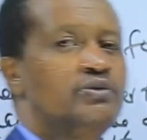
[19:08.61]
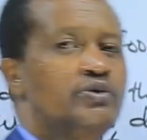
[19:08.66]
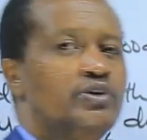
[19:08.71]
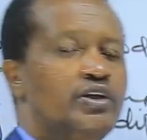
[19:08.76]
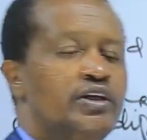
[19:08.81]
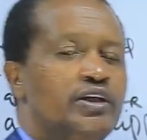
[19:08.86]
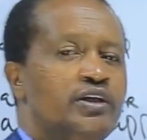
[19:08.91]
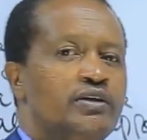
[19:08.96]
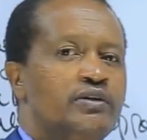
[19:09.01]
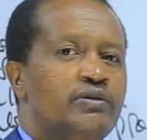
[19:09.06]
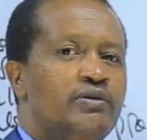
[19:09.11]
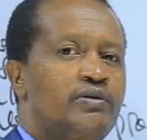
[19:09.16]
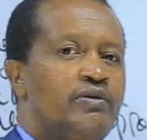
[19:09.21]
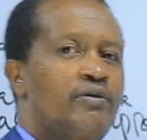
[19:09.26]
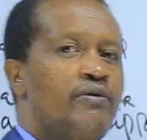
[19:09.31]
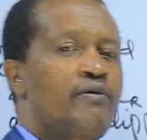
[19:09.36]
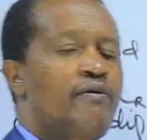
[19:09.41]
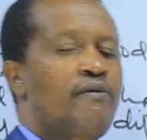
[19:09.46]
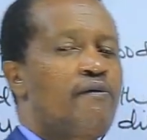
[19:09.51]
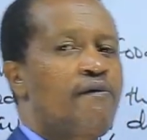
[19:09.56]
Okay?
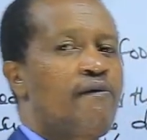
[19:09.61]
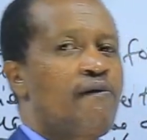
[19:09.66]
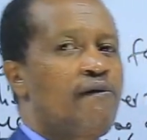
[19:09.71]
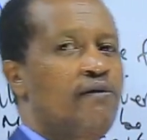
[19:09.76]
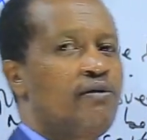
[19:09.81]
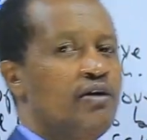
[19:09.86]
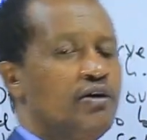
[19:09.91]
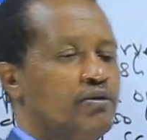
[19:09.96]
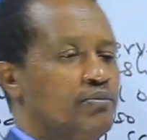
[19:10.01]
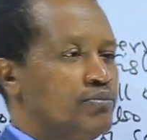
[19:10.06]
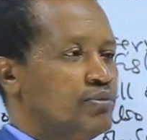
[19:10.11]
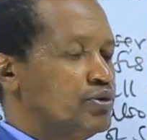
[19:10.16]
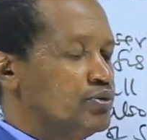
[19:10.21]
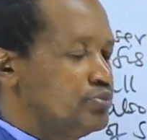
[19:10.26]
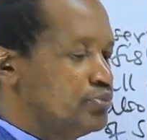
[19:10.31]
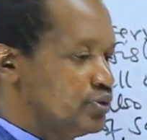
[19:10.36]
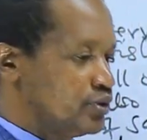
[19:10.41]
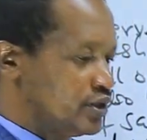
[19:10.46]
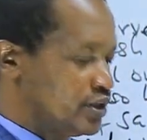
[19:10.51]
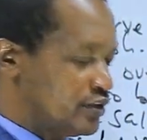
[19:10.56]

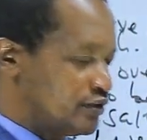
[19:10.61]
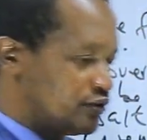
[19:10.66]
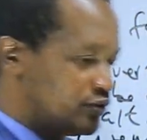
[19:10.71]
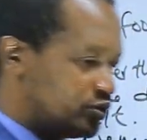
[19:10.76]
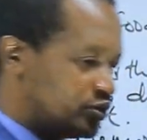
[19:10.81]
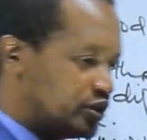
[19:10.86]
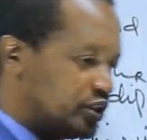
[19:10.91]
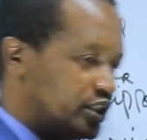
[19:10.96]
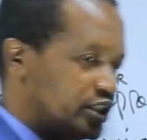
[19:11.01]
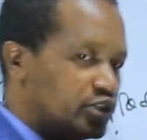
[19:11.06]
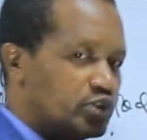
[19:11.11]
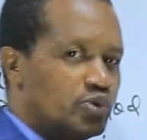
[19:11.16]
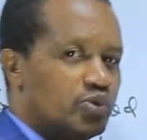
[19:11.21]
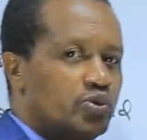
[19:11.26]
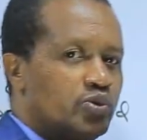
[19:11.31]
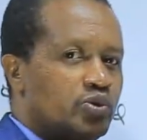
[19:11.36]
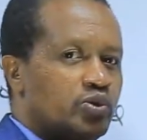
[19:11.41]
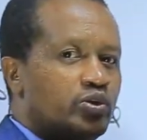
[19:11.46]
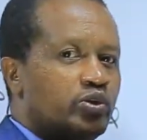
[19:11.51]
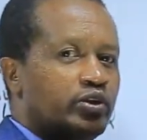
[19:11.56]
Put the food
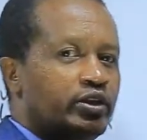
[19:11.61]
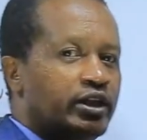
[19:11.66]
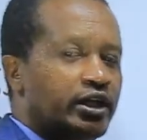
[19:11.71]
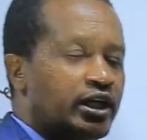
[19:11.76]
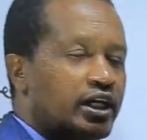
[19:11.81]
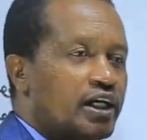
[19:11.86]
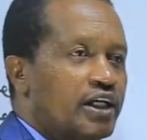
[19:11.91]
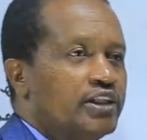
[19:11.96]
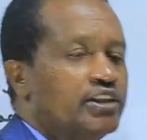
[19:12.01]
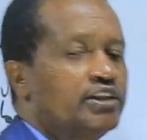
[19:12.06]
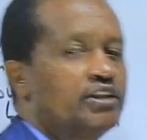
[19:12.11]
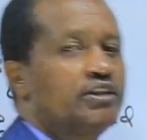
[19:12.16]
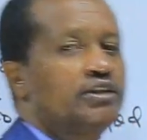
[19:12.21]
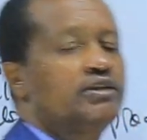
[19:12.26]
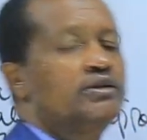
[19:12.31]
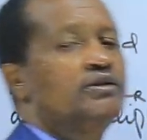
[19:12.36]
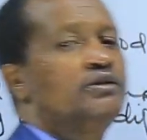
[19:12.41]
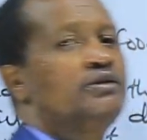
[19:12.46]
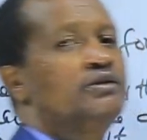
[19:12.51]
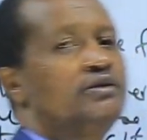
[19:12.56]
into the ash.
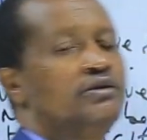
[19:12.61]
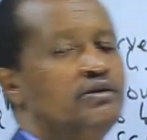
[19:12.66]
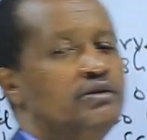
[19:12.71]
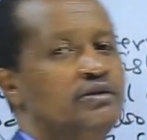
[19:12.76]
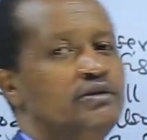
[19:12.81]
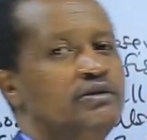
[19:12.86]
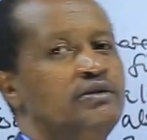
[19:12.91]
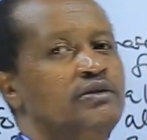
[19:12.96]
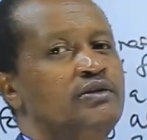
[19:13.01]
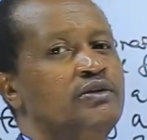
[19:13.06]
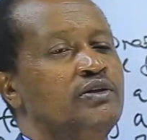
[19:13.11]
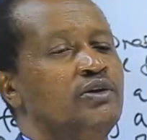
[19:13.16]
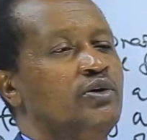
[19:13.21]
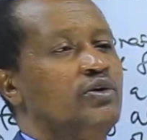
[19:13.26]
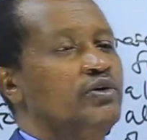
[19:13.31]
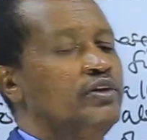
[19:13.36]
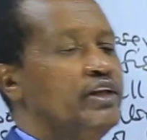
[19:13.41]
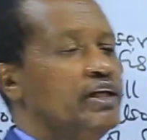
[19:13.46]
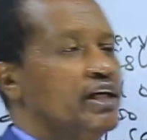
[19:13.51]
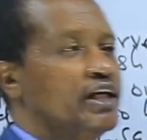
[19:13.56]

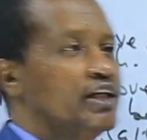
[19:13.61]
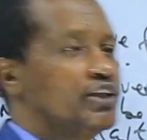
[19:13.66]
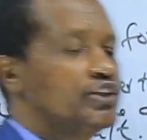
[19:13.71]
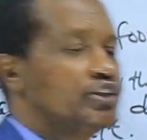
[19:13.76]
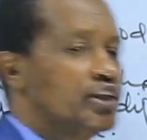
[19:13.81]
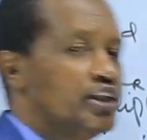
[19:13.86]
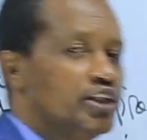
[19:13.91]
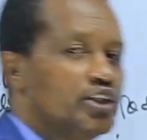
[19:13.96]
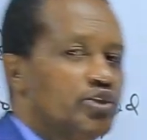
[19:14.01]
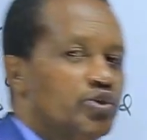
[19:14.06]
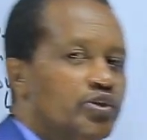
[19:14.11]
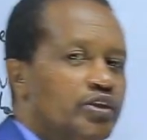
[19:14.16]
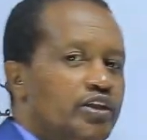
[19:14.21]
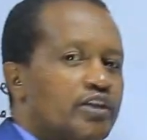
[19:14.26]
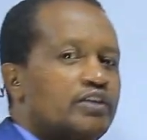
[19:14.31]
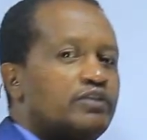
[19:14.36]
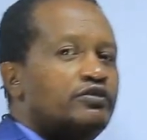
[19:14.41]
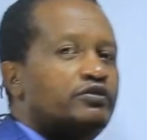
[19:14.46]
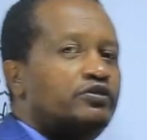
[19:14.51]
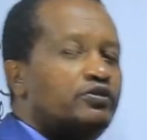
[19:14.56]
Or the ash into
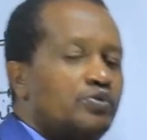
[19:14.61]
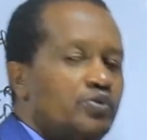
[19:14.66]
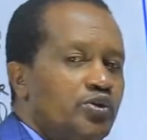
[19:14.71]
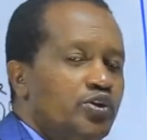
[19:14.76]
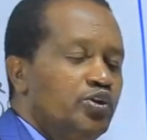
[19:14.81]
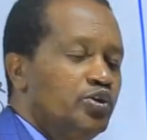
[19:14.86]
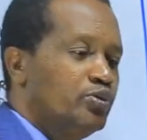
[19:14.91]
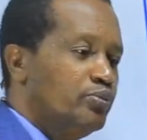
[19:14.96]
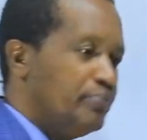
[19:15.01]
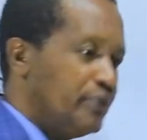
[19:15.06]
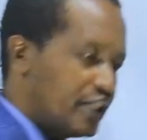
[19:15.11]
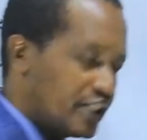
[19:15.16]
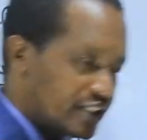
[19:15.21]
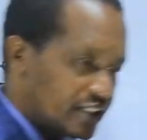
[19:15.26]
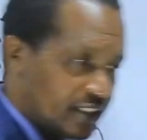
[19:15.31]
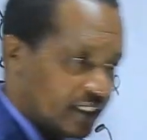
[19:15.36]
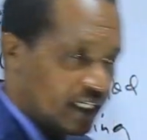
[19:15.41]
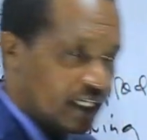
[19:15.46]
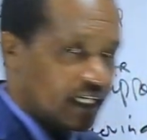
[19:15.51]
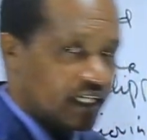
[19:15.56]
the food. You
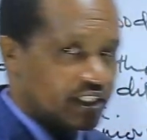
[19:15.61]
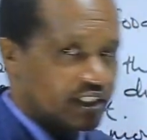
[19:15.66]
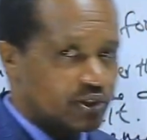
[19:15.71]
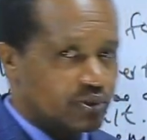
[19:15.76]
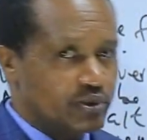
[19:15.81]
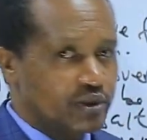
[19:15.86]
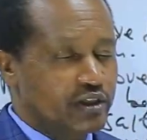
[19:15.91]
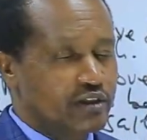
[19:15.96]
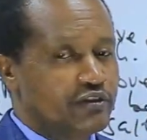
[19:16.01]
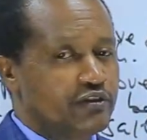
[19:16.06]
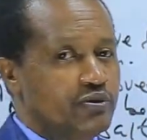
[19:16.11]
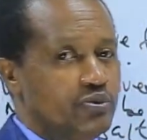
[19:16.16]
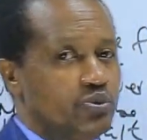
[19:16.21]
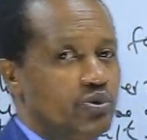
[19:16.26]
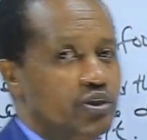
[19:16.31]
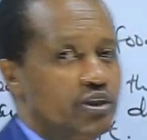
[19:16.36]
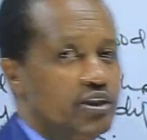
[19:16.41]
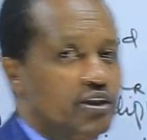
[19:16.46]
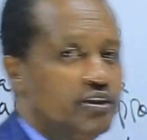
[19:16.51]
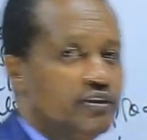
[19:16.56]
mix the ash with the
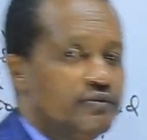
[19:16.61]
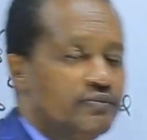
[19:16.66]
food.